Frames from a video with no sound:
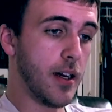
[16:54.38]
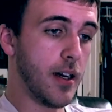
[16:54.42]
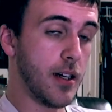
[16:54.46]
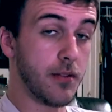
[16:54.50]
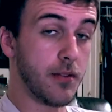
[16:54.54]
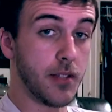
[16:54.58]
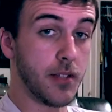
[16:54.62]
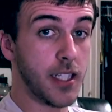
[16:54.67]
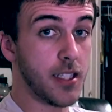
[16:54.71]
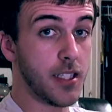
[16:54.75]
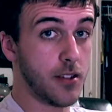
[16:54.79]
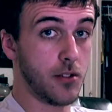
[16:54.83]

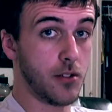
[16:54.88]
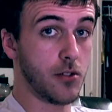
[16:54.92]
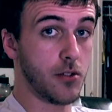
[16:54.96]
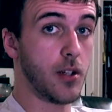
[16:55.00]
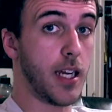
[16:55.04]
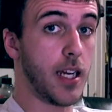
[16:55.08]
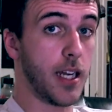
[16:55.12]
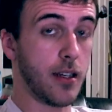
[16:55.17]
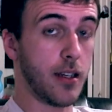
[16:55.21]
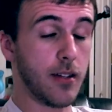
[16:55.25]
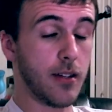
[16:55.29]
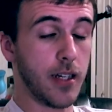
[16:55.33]
decent
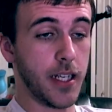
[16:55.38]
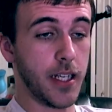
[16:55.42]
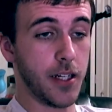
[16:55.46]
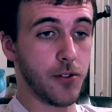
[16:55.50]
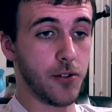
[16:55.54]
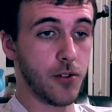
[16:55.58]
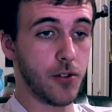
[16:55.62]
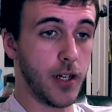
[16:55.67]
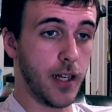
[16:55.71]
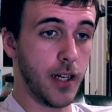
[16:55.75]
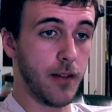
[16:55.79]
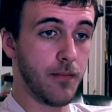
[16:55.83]
track. I
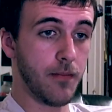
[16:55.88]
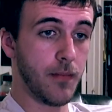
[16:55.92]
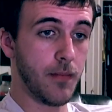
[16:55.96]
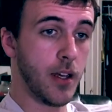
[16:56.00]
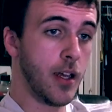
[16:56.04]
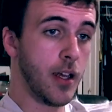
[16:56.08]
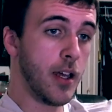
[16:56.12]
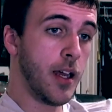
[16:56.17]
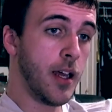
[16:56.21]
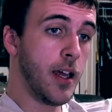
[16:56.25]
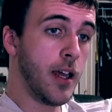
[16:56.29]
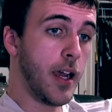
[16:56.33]
enjoy it.
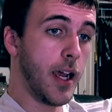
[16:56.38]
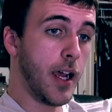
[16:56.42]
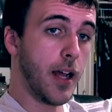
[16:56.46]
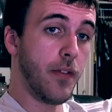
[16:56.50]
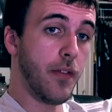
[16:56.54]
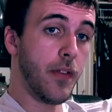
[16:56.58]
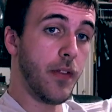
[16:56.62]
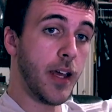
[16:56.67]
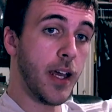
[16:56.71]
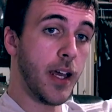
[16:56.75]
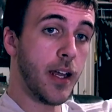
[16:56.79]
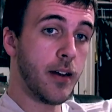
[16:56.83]

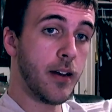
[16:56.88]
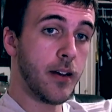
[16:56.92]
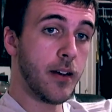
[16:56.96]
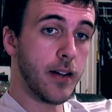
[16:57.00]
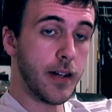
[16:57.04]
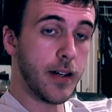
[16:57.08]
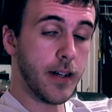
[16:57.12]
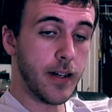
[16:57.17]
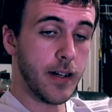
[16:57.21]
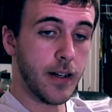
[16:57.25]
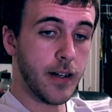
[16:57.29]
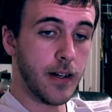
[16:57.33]
And then
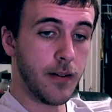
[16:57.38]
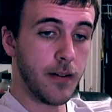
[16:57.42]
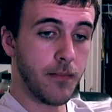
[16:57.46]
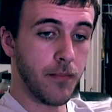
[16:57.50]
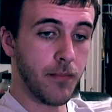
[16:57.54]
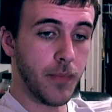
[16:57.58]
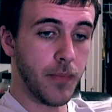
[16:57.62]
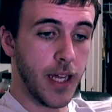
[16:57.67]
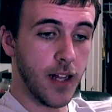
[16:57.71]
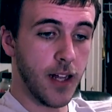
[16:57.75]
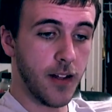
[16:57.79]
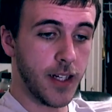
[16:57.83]

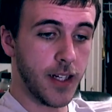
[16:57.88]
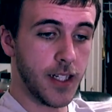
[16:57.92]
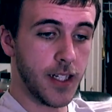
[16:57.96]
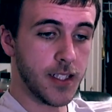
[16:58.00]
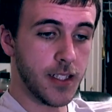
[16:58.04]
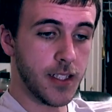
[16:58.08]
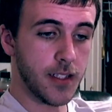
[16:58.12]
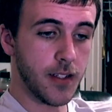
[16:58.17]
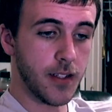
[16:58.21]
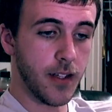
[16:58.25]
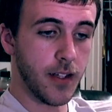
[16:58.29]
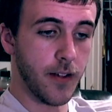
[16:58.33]
that leads
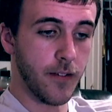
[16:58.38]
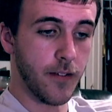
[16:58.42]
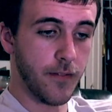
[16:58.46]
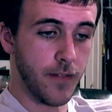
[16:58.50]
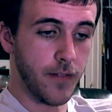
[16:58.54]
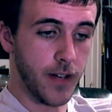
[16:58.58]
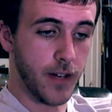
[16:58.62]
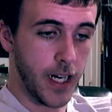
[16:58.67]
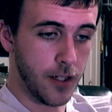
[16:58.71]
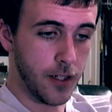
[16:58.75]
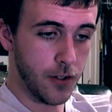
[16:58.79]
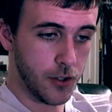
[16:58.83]
into the
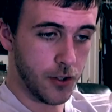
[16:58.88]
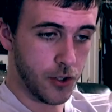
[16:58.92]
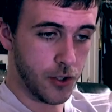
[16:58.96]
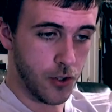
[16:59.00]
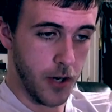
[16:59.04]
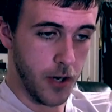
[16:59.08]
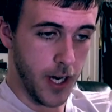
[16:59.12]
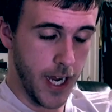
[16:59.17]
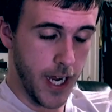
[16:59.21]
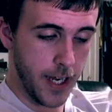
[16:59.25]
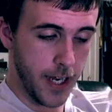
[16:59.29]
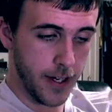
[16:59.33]
final
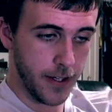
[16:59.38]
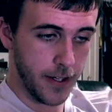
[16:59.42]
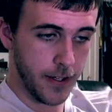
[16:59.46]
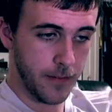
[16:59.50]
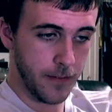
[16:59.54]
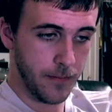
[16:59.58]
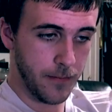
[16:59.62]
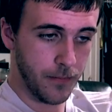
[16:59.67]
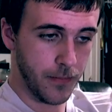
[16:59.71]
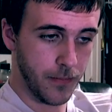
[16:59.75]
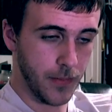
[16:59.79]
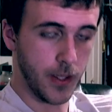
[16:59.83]
track,
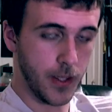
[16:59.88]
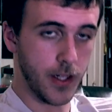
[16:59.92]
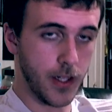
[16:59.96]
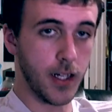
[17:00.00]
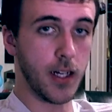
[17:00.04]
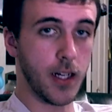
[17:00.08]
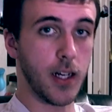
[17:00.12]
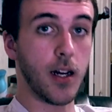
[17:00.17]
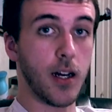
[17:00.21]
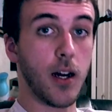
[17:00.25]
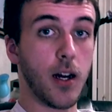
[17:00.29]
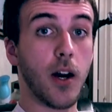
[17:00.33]

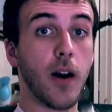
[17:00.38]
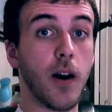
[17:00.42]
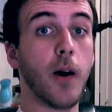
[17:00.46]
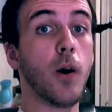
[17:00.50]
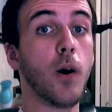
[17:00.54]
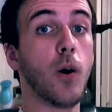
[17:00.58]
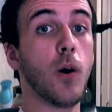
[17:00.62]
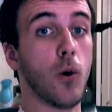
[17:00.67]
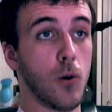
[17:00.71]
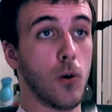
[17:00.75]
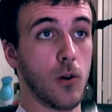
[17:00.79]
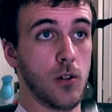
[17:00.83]

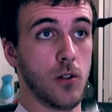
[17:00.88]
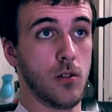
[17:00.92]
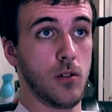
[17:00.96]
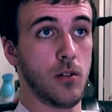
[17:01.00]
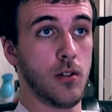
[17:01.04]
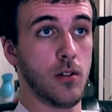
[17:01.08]
Oh,